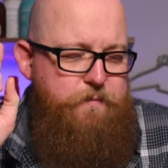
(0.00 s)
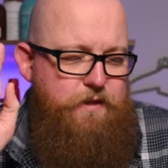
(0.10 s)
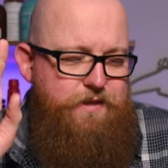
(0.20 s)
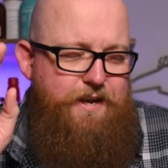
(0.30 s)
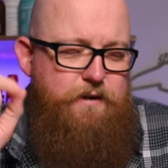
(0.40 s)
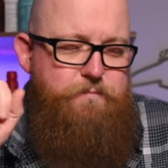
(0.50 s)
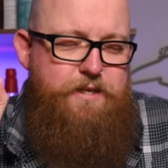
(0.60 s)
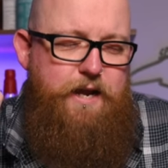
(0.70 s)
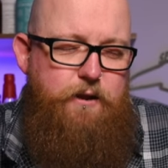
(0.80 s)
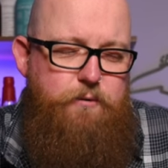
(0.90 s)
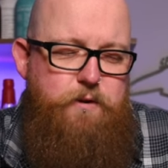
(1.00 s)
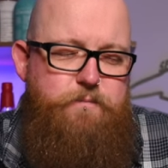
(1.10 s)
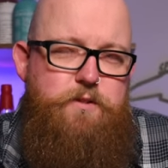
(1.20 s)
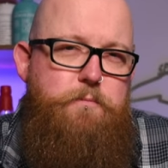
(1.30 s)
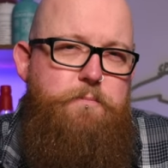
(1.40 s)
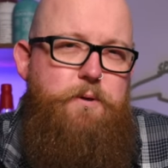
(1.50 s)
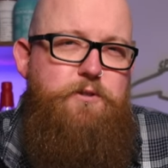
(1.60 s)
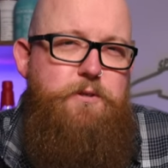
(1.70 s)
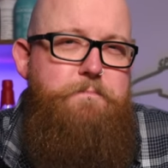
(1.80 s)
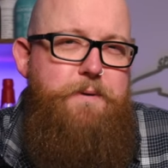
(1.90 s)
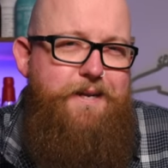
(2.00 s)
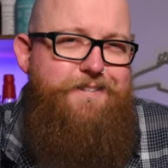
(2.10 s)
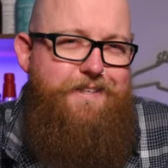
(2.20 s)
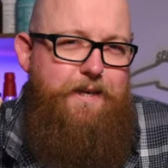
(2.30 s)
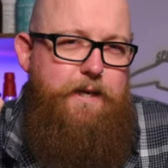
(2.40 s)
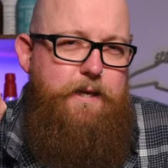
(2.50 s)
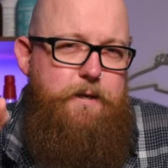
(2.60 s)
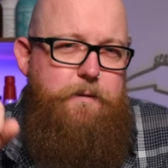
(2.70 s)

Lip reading: and that led me down to the possibility